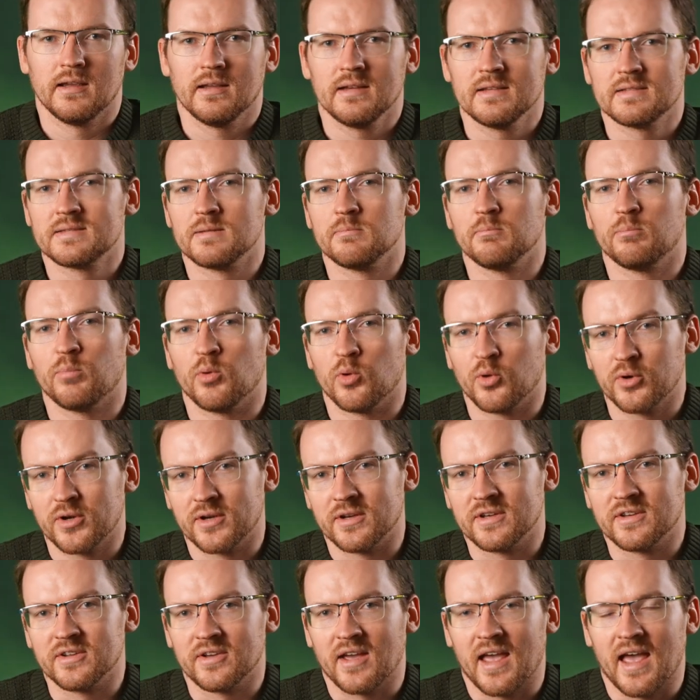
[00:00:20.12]
It is
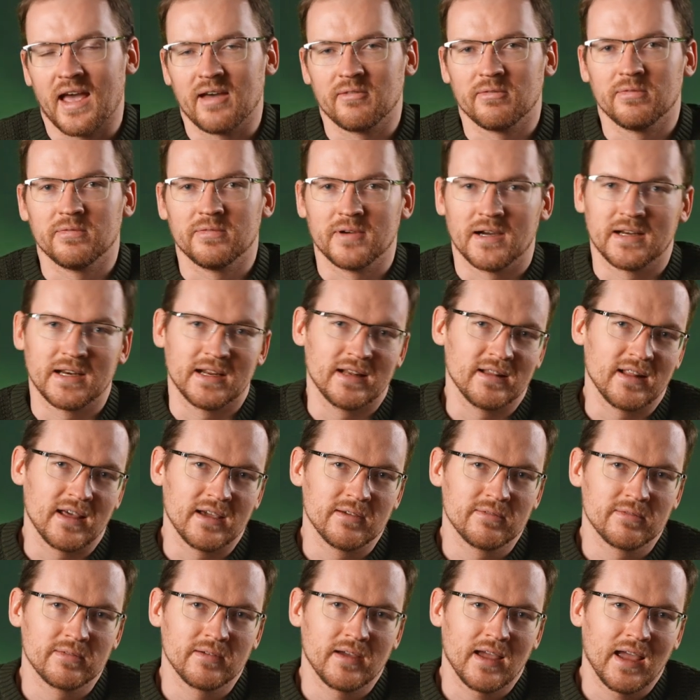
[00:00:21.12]
important to have fun in
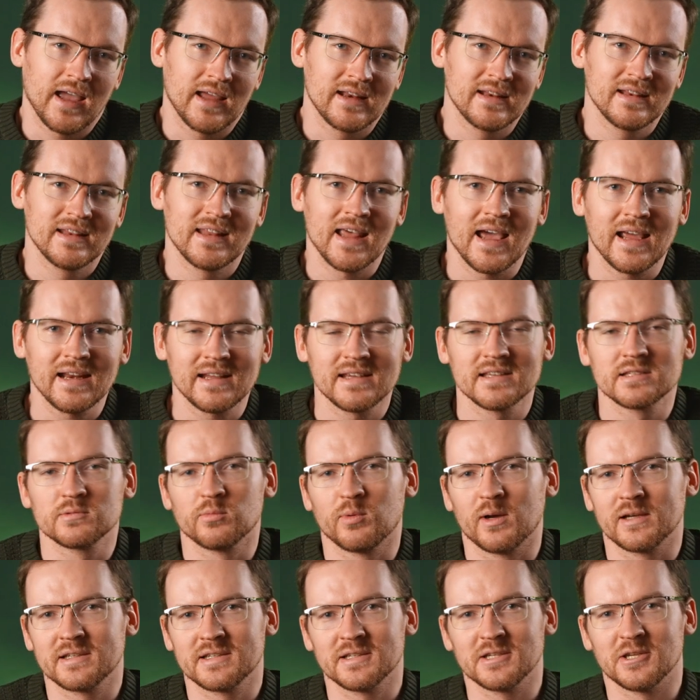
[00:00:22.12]
life, and that is
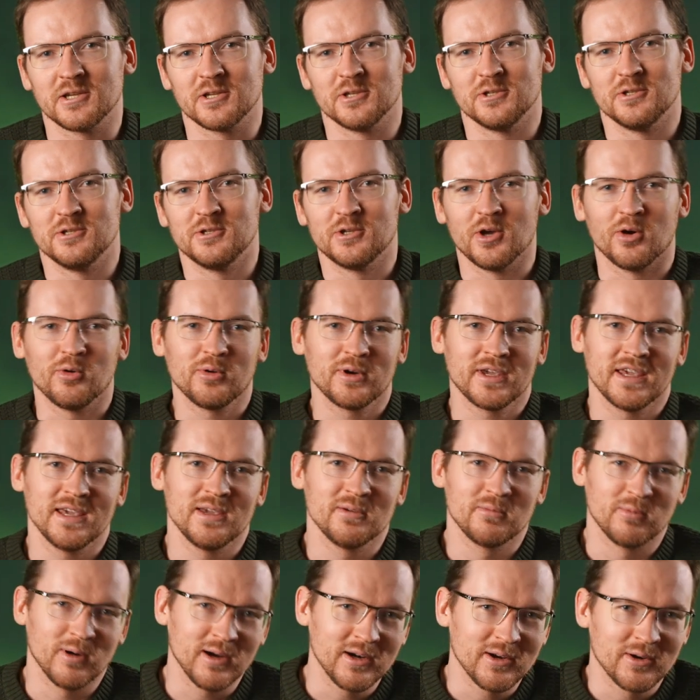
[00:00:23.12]
what
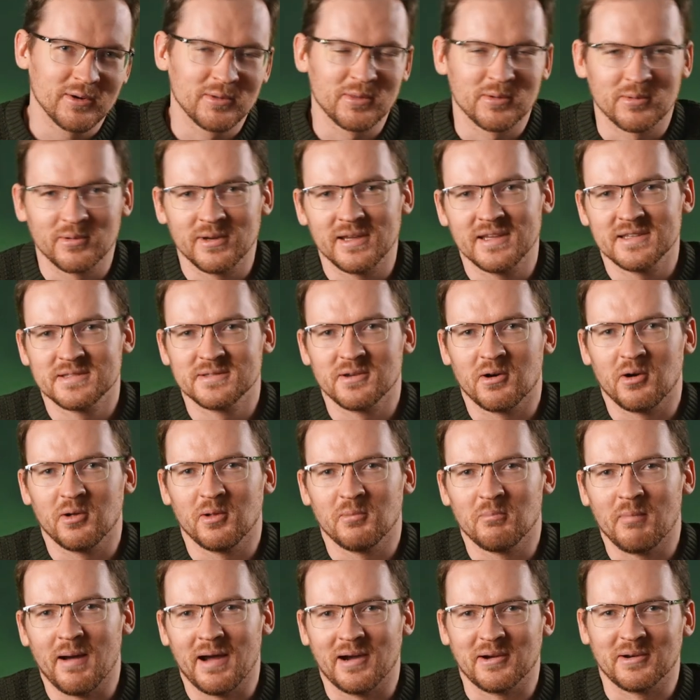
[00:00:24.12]
Doki 103 is all
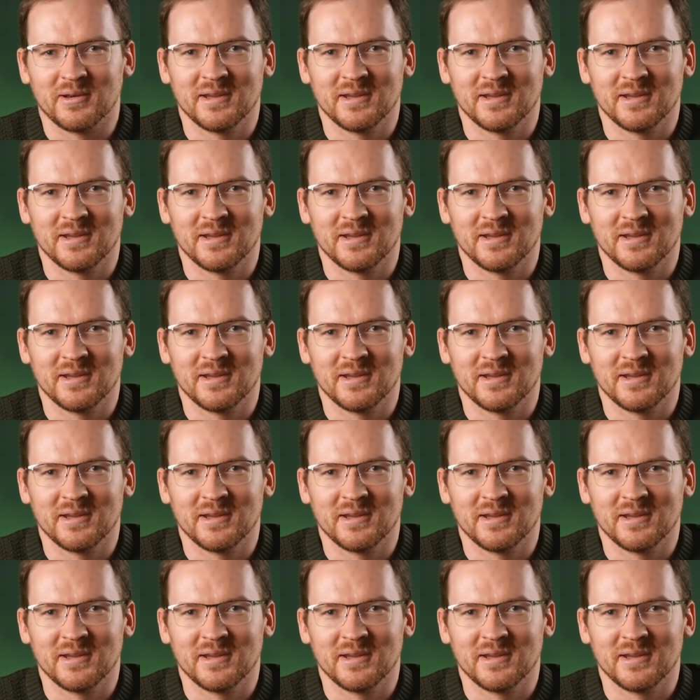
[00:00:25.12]
about.